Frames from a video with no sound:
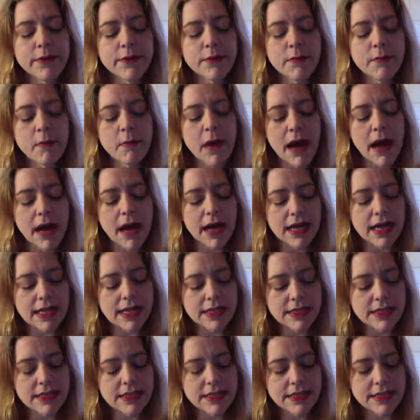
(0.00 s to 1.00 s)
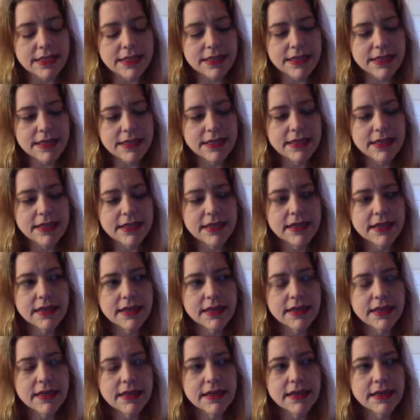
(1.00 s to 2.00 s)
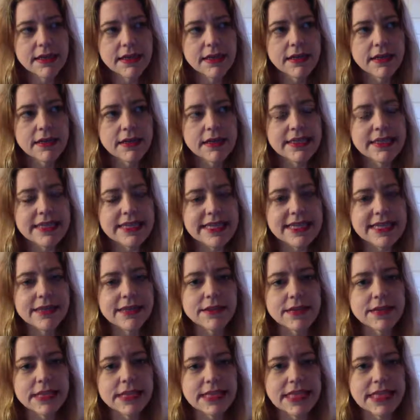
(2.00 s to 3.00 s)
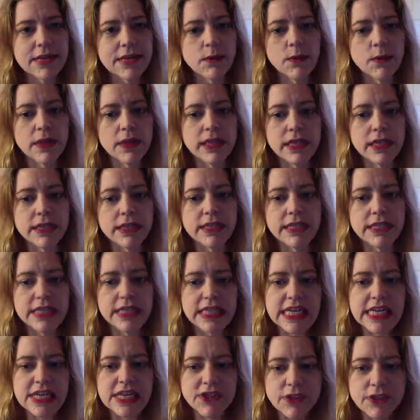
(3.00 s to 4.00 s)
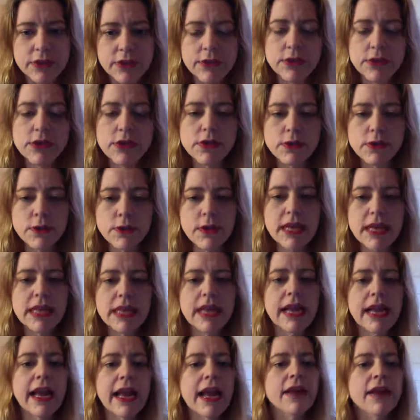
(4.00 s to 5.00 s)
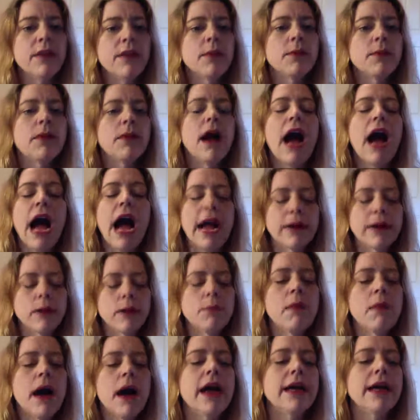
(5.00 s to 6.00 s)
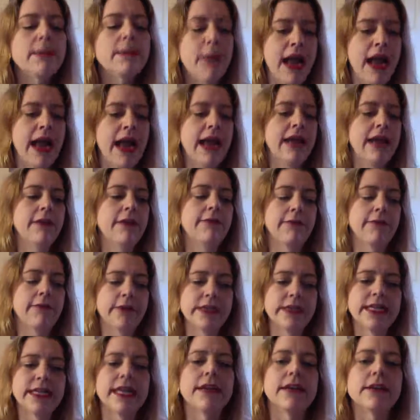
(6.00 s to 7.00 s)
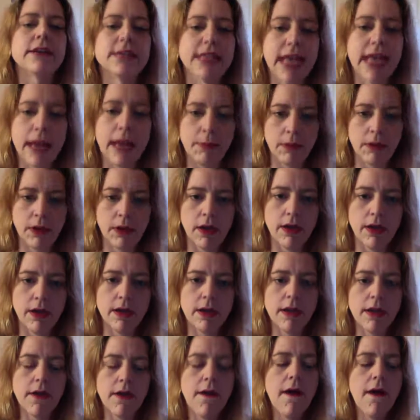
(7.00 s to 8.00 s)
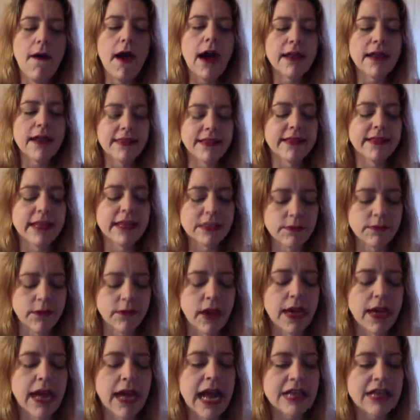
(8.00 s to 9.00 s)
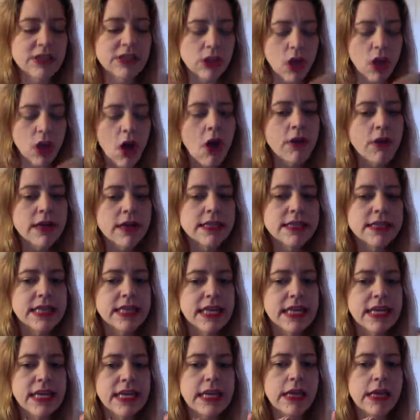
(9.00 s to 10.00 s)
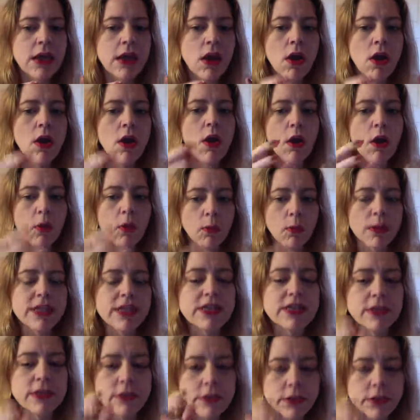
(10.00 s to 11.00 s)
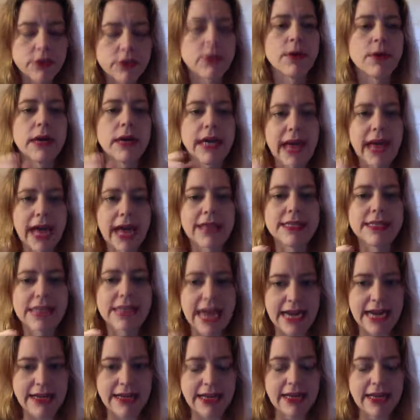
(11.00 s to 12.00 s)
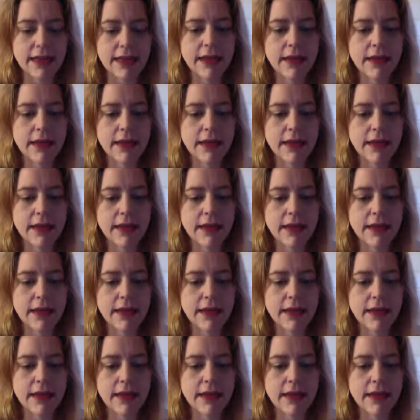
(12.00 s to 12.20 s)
mind DLC with additional story. Like I don't mind paying for a DLC epilogue. I think that's fine, as long as the original story has an ending.